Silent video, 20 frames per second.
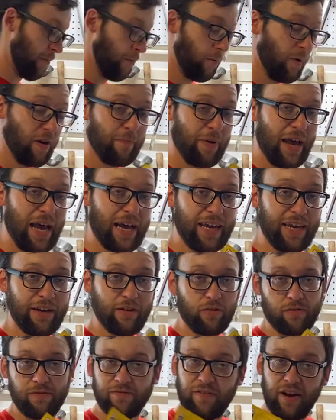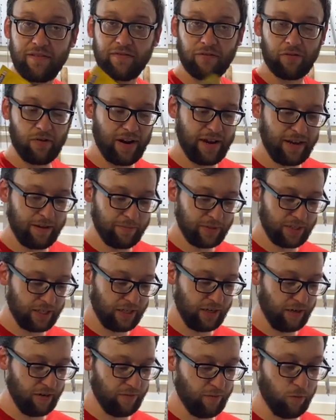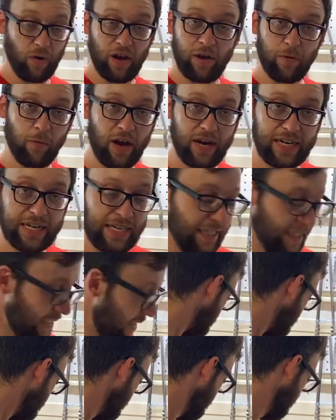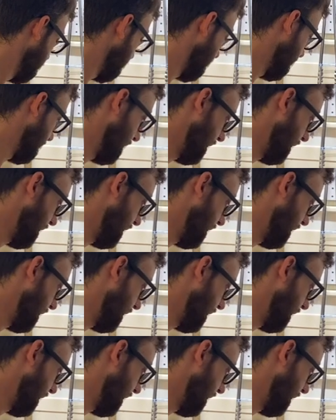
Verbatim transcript: one packet or five grams of white wine yeast. You're gonna